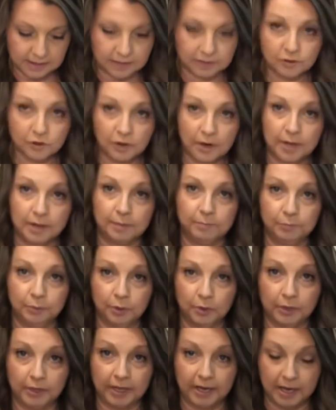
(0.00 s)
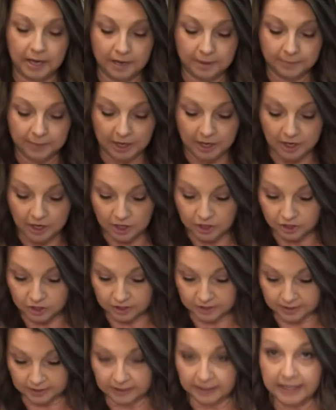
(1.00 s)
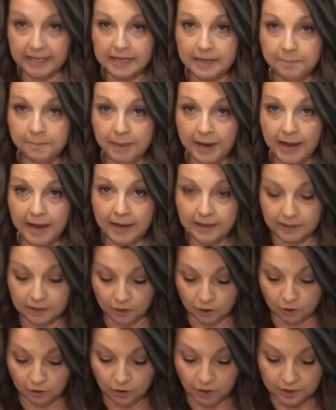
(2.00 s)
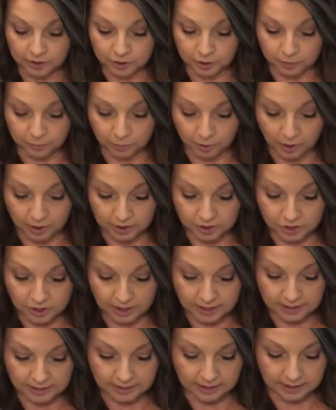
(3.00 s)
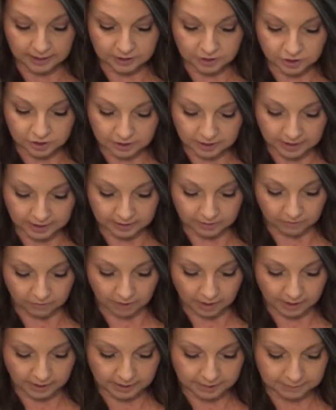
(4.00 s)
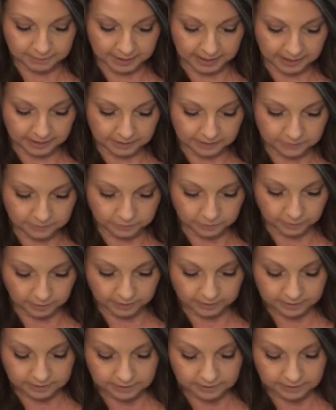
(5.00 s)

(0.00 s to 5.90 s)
of trying to pull it up, just lean it back across your project and just kind of rock it back and forth.